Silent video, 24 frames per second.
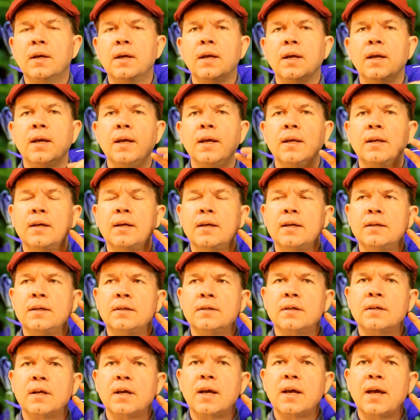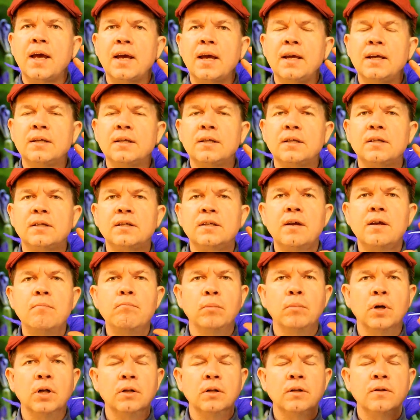It is a
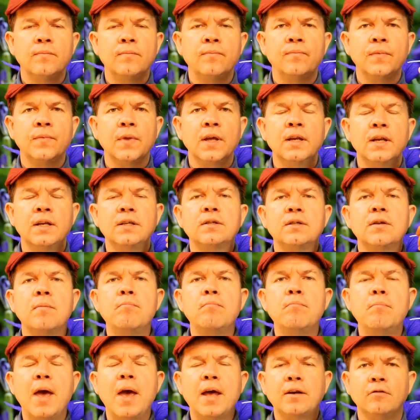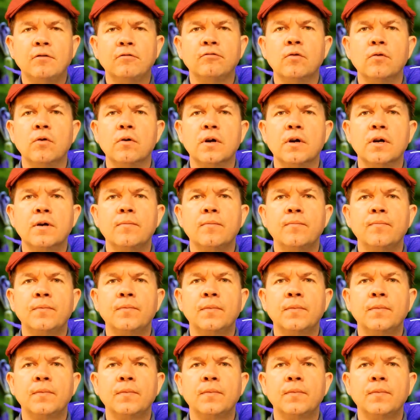symbol. It is a metaphor.